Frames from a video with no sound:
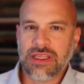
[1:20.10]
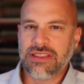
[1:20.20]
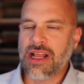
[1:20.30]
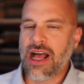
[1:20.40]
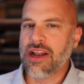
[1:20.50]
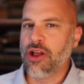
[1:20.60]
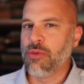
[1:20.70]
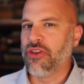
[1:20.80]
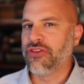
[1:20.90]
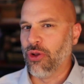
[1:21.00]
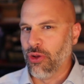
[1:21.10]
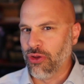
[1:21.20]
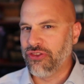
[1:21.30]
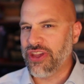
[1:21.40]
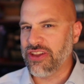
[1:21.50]
It's an odd, almost
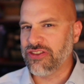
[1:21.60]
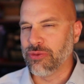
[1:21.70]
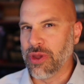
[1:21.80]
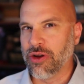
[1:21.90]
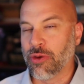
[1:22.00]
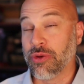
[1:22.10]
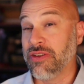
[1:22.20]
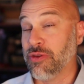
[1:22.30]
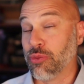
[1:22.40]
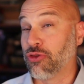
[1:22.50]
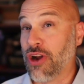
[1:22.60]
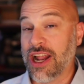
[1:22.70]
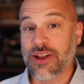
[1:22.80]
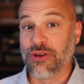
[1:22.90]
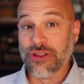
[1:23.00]
Old Testament or even
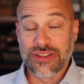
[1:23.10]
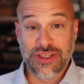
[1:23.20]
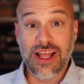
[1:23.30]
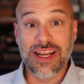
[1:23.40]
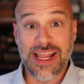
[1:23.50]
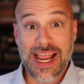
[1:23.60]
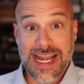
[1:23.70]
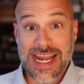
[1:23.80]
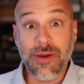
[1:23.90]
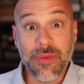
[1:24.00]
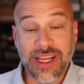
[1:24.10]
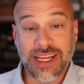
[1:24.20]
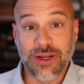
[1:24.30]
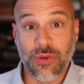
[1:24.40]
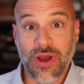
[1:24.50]
prodigal son dynamic
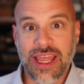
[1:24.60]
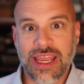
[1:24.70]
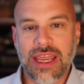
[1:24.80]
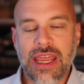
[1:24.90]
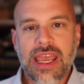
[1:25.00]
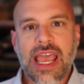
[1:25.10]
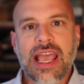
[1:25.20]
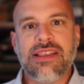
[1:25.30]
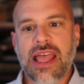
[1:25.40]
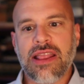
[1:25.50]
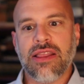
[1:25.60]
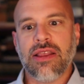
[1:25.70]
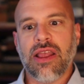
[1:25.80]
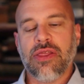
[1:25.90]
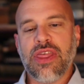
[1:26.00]
in a way. And yet,
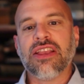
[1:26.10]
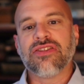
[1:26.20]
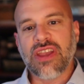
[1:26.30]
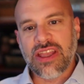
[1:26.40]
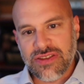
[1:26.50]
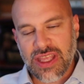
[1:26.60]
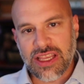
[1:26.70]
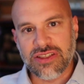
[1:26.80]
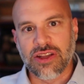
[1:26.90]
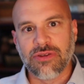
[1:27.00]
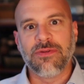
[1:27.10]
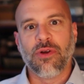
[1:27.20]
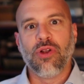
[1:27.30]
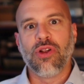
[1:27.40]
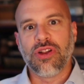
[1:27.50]
as things
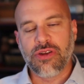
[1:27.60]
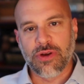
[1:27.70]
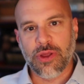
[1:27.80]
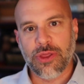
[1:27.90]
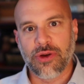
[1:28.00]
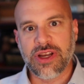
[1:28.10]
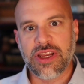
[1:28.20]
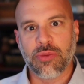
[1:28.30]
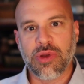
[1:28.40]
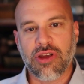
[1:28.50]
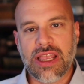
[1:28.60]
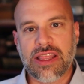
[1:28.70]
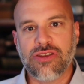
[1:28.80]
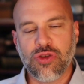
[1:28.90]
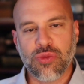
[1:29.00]
unfold over a 30-year
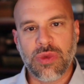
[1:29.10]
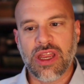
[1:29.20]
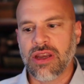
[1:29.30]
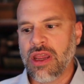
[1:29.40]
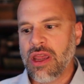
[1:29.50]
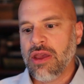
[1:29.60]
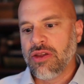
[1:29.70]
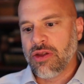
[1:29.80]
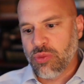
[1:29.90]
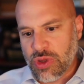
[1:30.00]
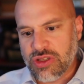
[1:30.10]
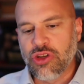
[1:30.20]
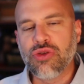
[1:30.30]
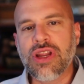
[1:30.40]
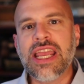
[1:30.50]
period, the two men
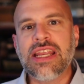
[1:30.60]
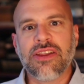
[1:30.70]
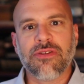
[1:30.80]
unite in their